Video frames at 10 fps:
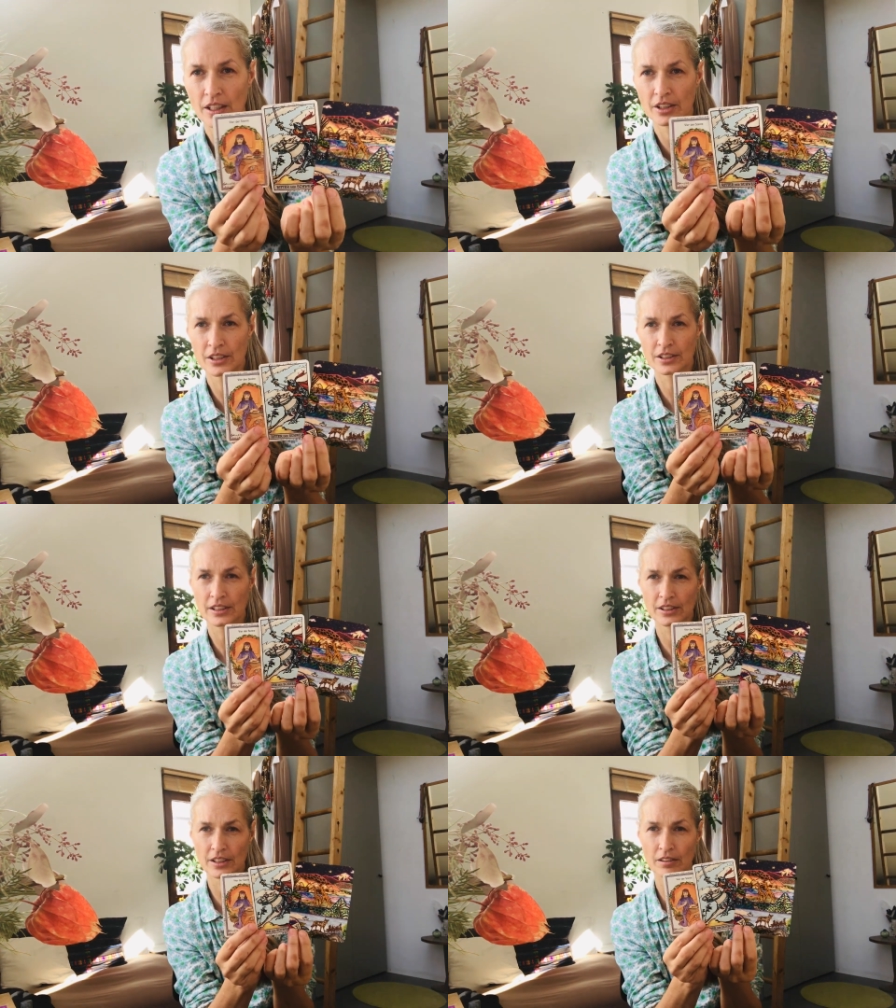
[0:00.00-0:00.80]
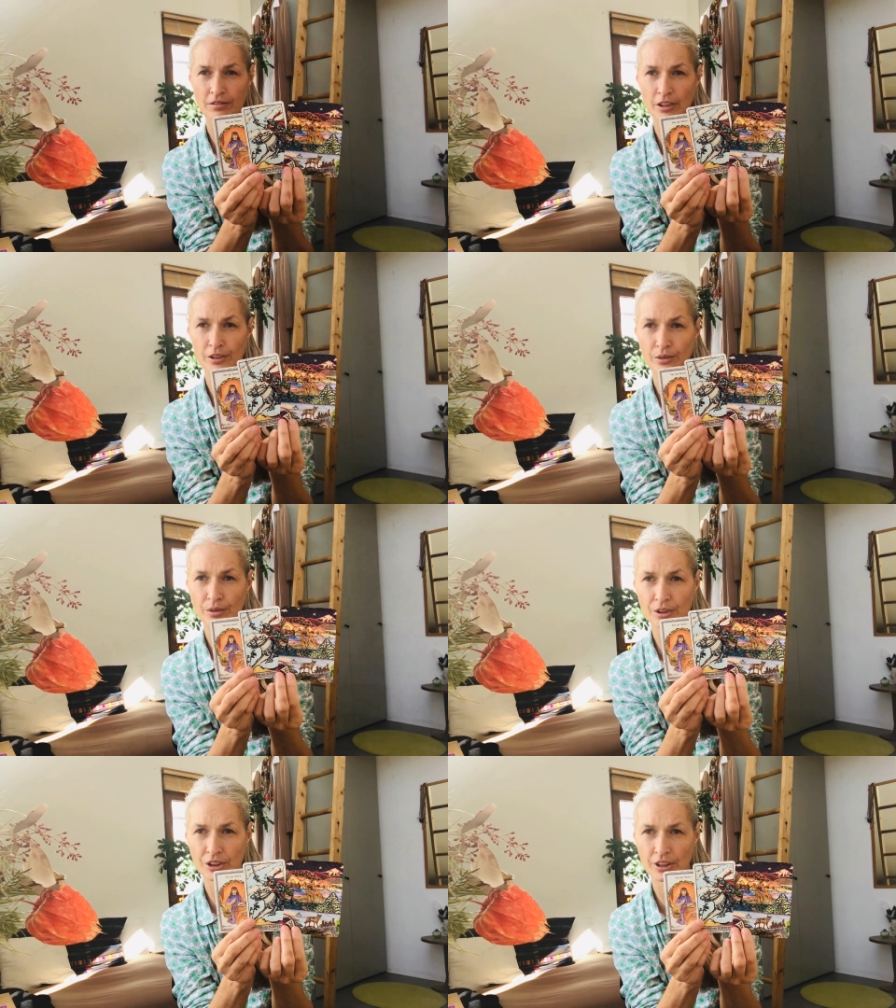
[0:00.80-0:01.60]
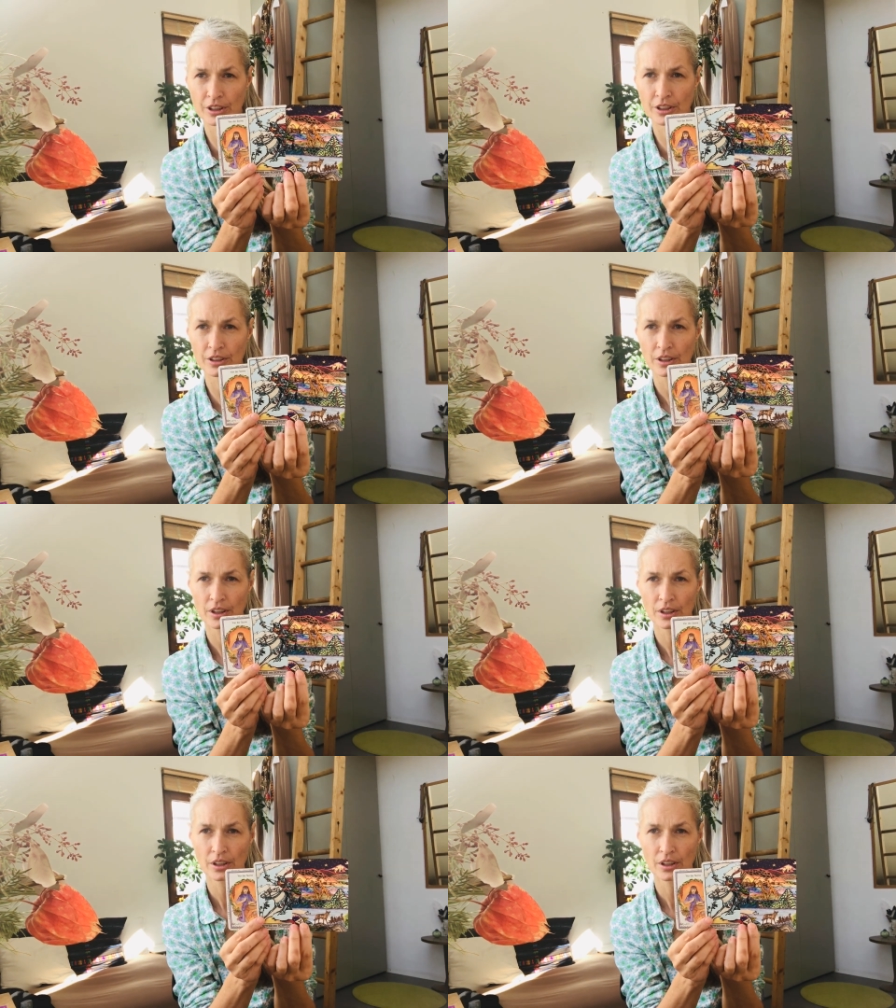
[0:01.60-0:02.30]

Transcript: There is this evolution